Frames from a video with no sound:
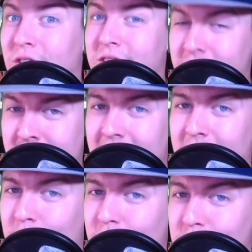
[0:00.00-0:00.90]
that the
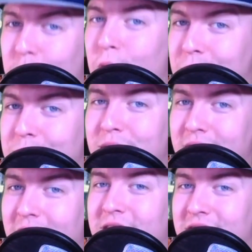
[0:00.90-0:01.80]
Jaguars were in
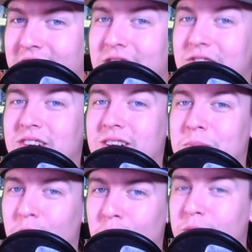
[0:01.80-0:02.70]
playoff contention
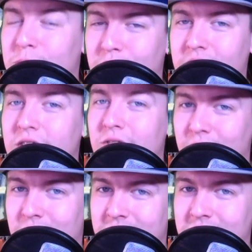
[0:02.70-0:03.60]
multiple
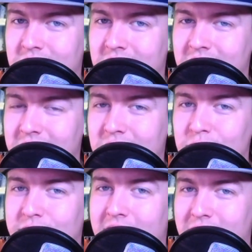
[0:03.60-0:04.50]
years in the
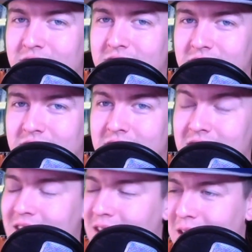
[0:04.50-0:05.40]
2000s.
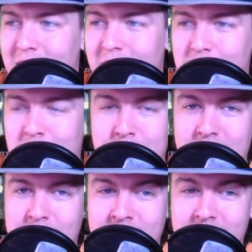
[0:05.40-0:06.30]
But
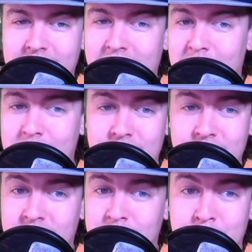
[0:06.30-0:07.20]
Peyton Manning came and
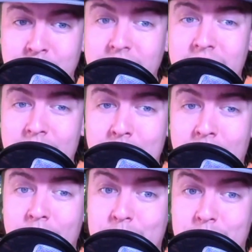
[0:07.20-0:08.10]
just beat them
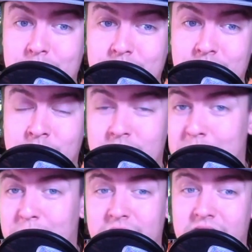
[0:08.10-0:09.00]
up when they
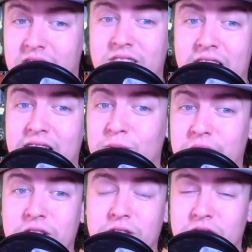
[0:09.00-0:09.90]
played these last
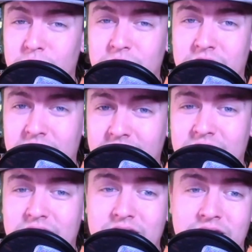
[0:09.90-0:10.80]
week or 2 of the
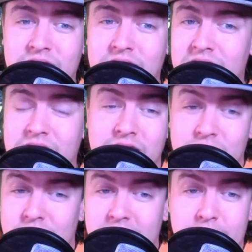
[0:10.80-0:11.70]
season. Then the
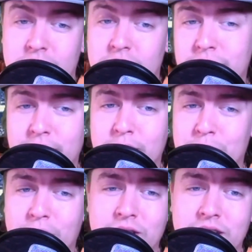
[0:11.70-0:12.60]
Jaguars just fell
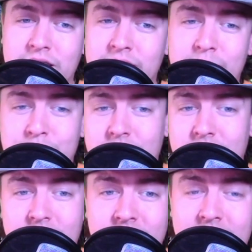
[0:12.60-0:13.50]
apart, and they'd end up
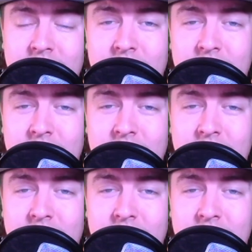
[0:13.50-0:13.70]
6-10 or